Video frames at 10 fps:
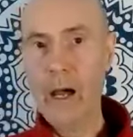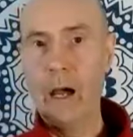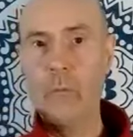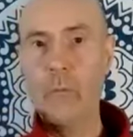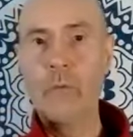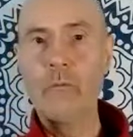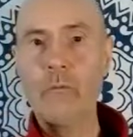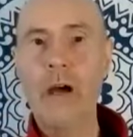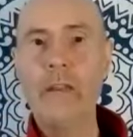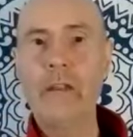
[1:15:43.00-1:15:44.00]
I will
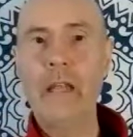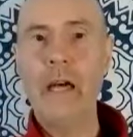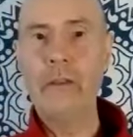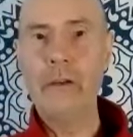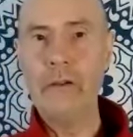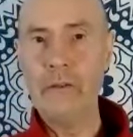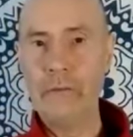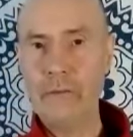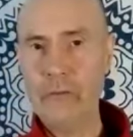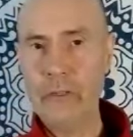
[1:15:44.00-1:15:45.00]
run another
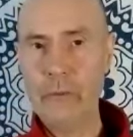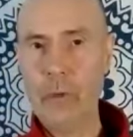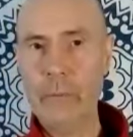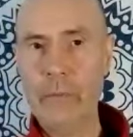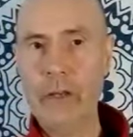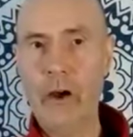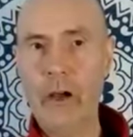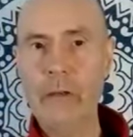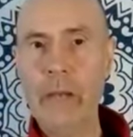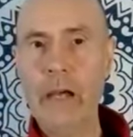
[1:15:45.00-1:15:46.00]
free
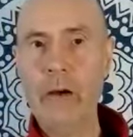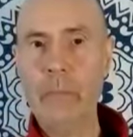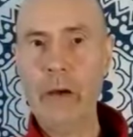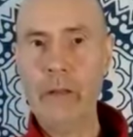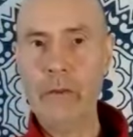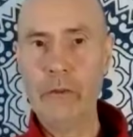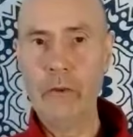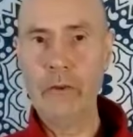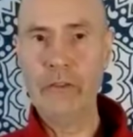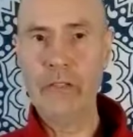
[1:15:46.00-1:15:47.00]
webinar in about a month
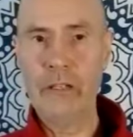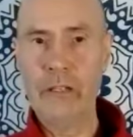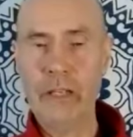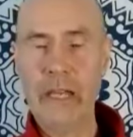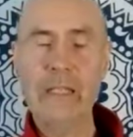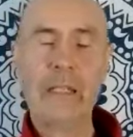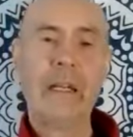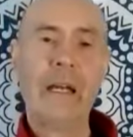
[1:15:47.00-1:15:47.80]
on a Sunday,